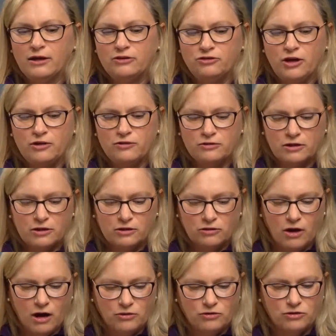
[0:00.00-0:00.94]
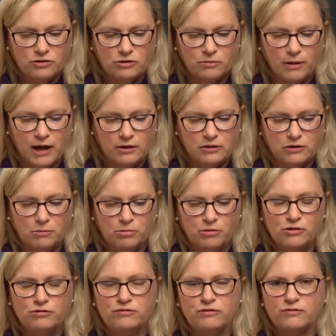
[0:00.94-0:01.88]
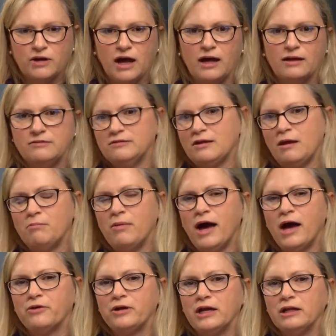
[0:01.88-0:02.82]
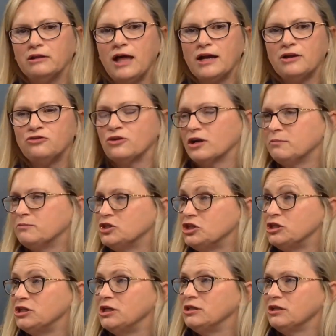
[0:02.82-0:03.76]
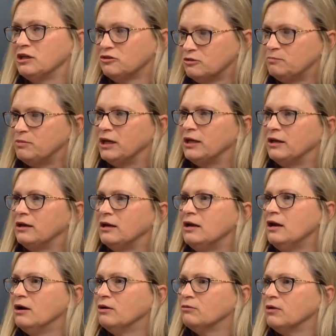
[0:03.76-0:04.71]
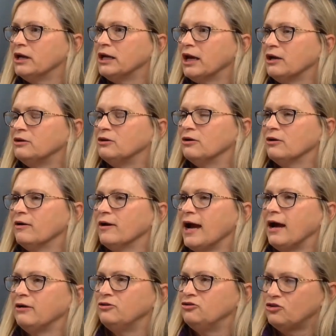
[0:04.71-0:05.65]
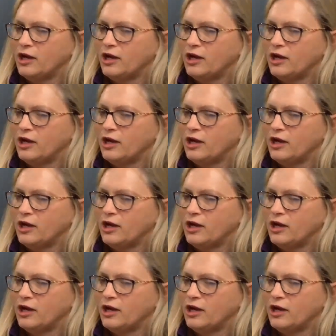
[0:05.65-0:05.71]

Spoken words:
Jay's going to talk to us about the proof of concept battery electric machine that's been running underground.